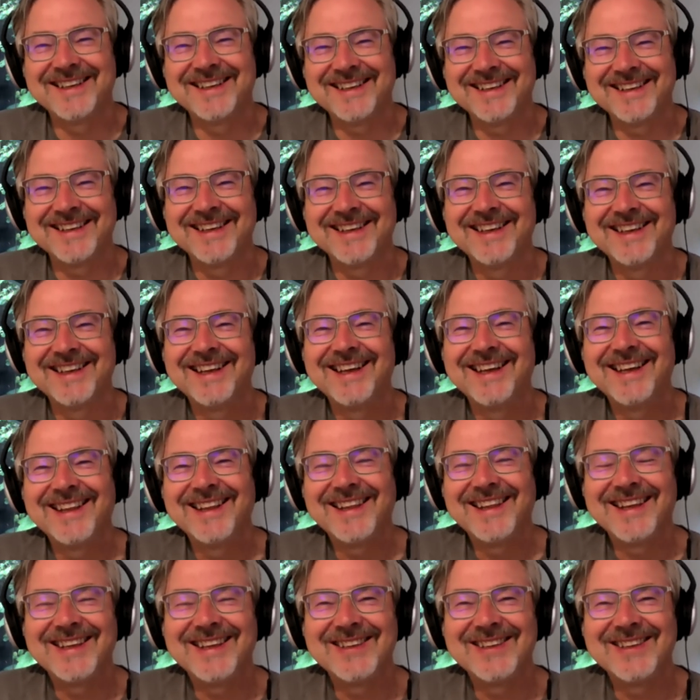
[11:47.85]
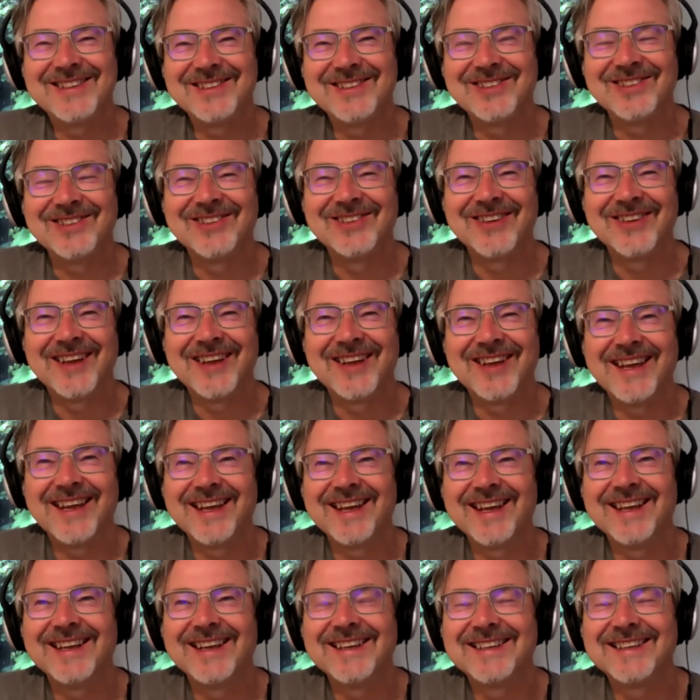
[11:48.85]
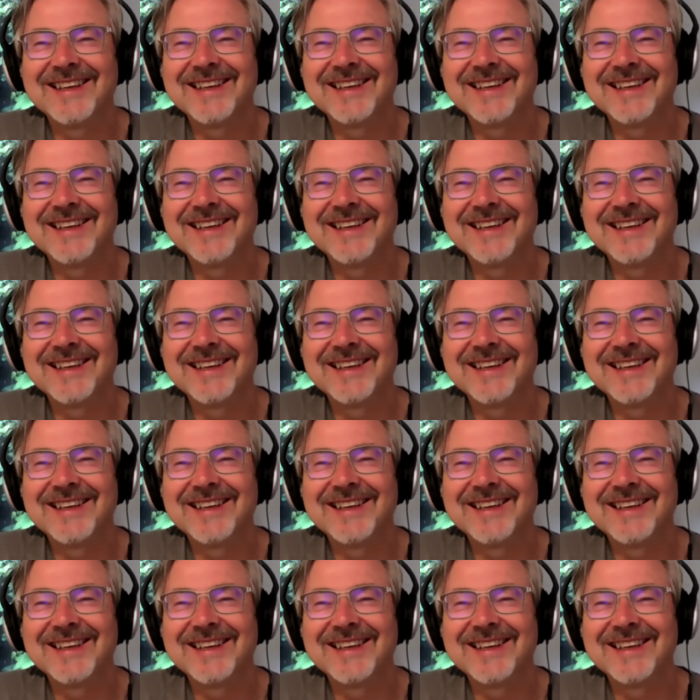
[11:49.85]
that you do, and